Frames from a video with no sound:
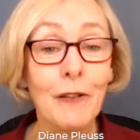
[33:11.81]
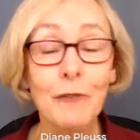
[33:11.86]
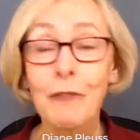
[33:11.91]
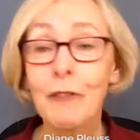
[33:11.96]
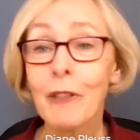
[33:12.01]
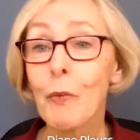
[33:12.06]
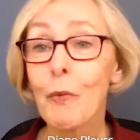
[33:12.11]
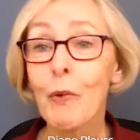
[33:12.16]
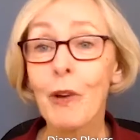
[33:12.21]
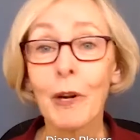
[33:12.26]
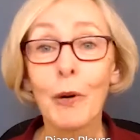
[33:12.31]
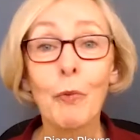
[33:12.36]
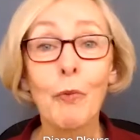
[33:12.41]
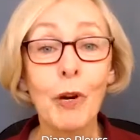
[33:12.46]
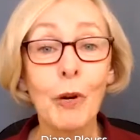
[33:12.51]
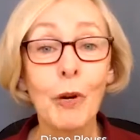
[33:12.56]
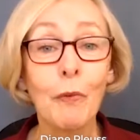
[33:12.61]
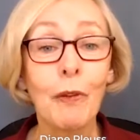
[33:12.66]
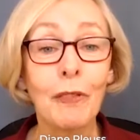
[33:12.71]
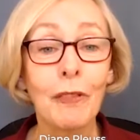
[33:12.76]
Do they want to
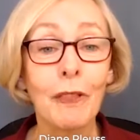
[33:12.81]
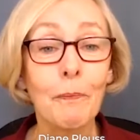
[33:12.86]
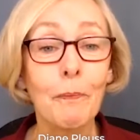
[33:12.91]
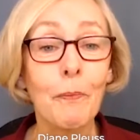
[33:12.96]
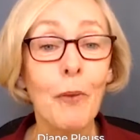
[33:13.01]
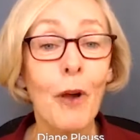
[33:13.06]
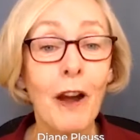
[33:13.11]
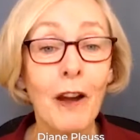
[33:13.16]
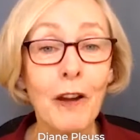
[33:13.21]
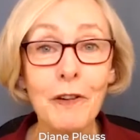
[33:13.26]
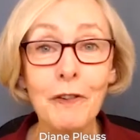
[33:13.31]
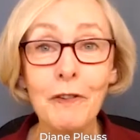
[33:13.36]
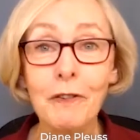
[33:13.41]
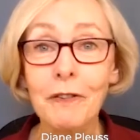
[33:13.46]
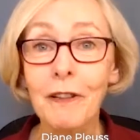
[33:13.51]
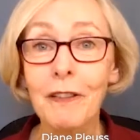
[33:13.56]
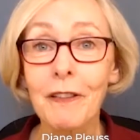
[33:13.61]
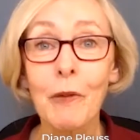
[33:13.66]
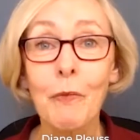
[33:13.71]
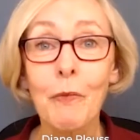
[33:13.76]
work with a partner?
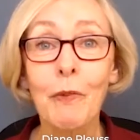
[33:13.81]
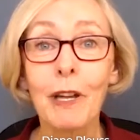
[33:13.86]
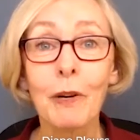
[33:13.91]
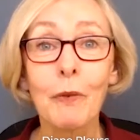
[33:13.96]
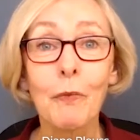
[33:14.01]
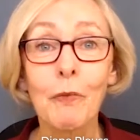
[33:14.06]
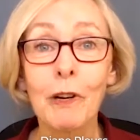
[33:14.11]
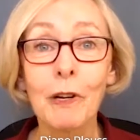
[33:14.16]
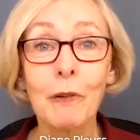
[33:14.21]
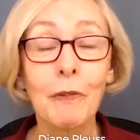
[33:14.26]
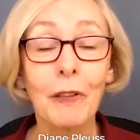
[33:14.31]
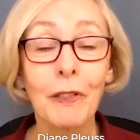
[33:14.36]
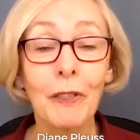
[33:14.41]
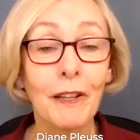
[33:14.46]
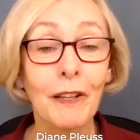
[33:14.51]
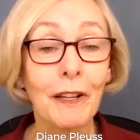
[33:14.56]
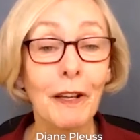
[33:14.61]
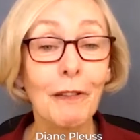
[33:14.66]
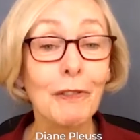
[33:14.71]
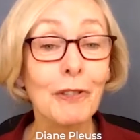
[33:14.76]
Do they want to work with
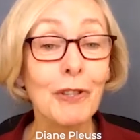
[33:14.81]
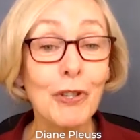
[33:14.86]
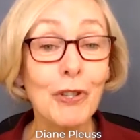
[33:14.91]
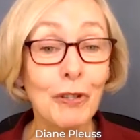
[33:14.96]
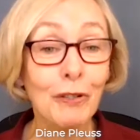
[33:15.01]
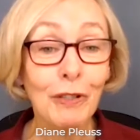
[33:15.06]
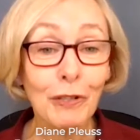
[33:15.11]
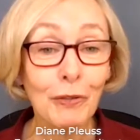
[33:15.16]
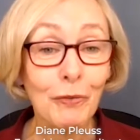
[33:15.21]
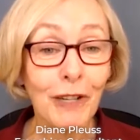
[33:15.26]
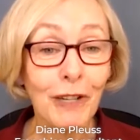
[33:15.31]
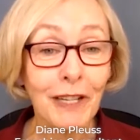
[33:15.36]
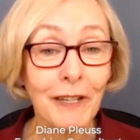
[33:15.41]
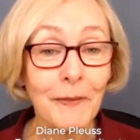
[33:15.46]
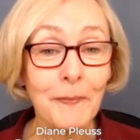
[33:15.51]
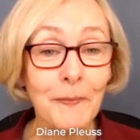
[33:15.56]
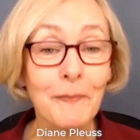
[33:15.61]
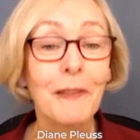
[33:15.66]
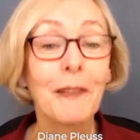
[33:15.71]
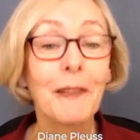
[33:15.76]
adult children?